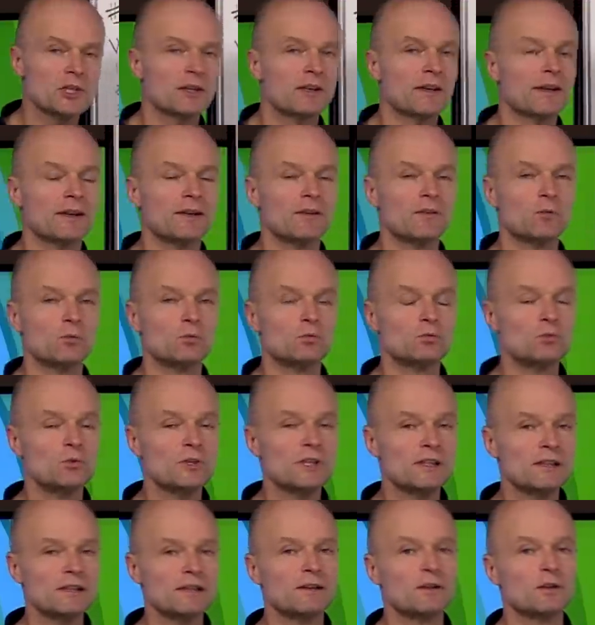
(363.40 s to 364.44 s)
and I
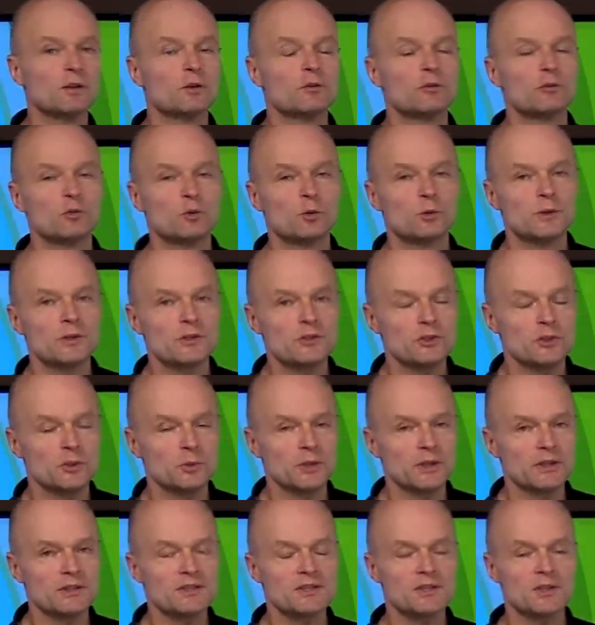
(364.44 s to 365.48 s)
really look forward to
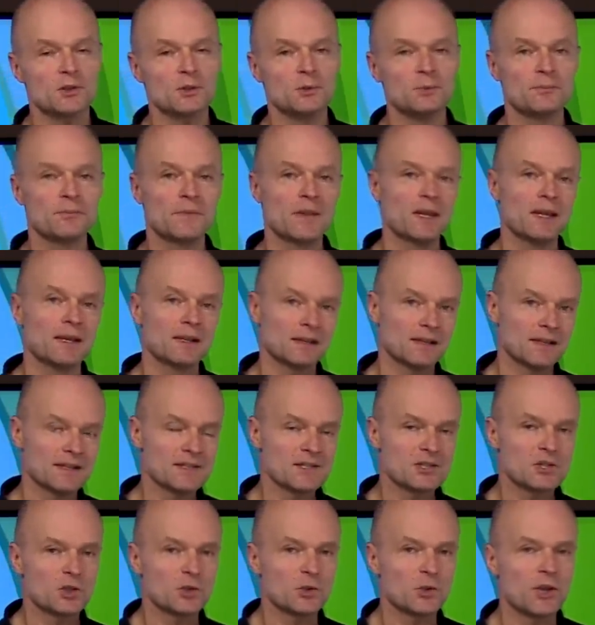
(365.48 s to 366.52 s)
it. So
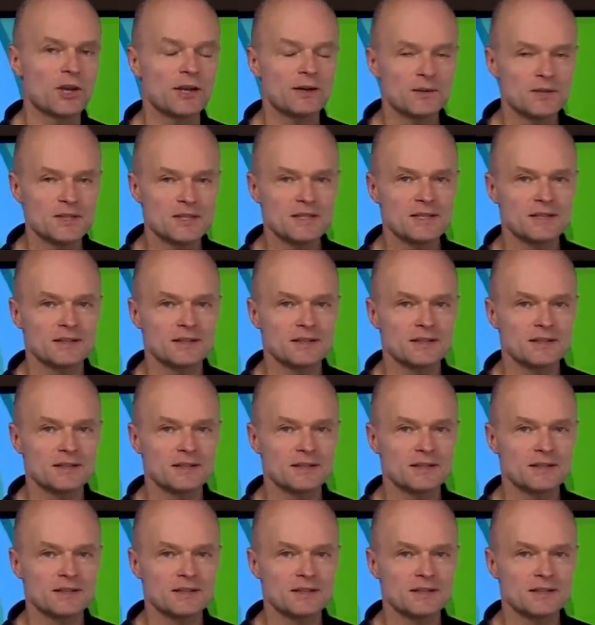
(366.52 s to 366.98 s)
let's show you how it's